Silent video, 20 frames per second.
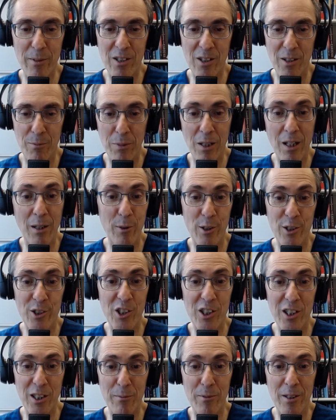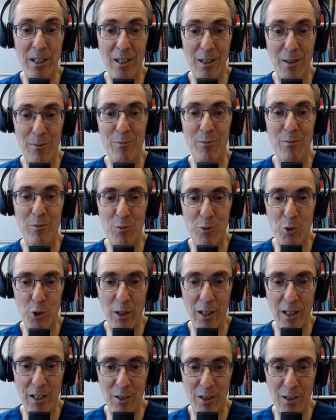It's a plumber's shim to help
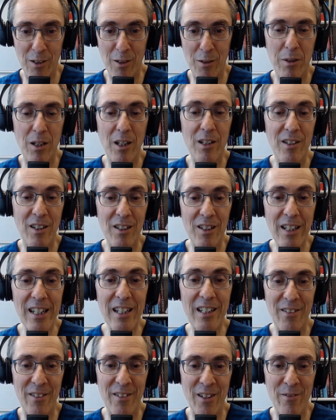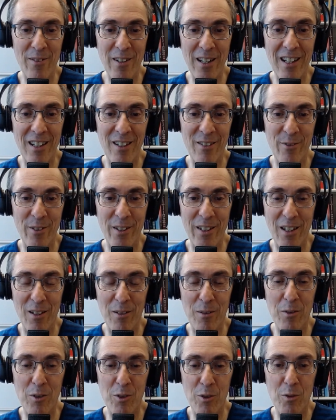try to plug the leak of the valve
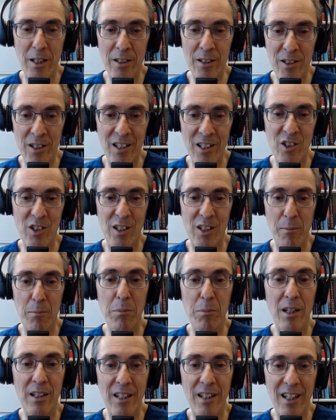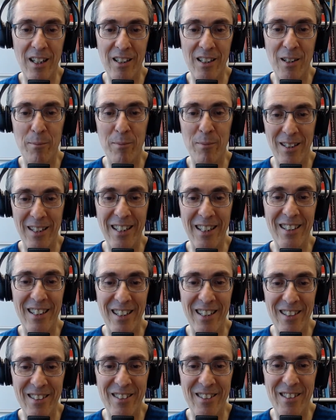without intentionally plugging it
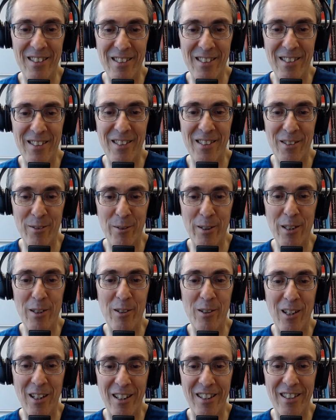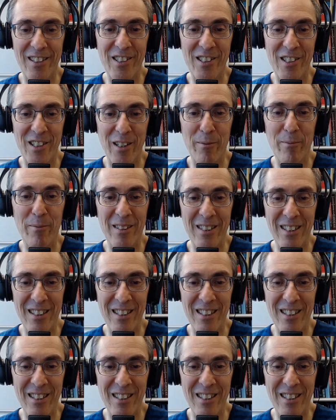completely. So we do call it a shim.